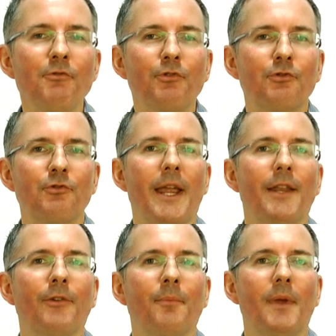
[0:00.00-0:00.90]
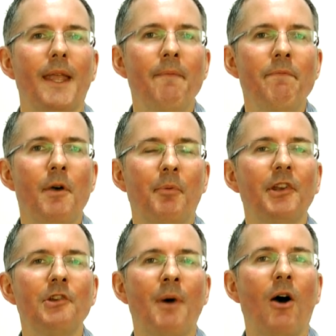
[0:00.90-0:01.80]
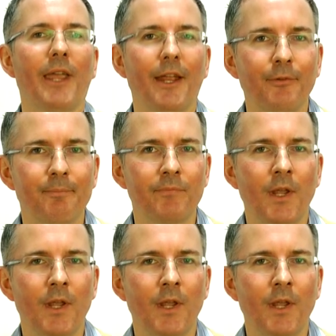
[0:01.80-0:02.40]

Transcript: interest rate in the British market?